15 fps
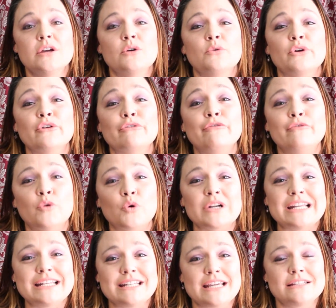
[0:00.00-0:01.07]
We are
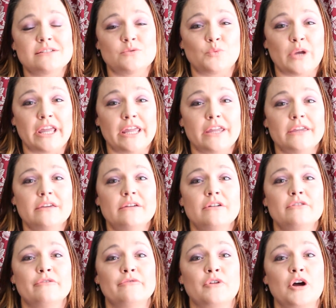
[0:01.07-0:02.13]
40 days away
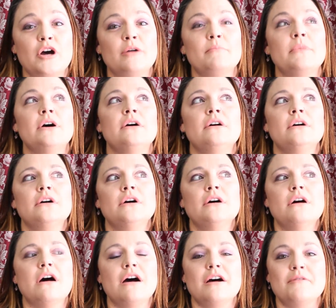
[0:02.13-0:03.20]
from
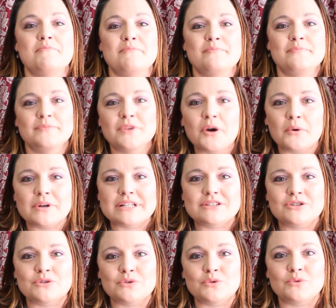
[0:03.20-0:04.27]
going
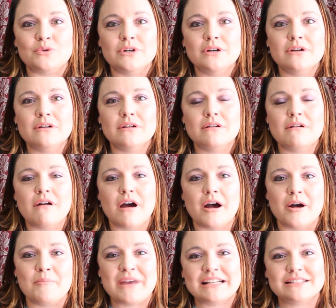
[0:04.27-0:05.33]
to
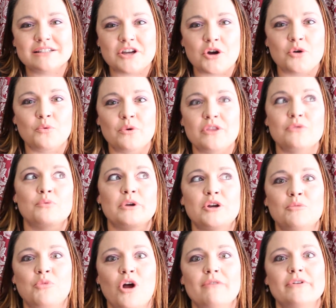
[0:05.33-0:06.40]
Mexico with
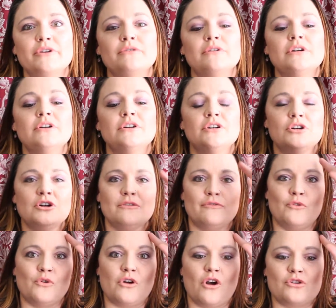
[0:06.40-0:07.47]
Rio Bravo
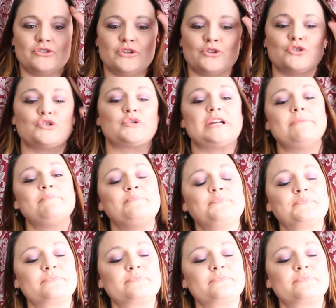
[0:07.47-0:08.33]
for our surgery.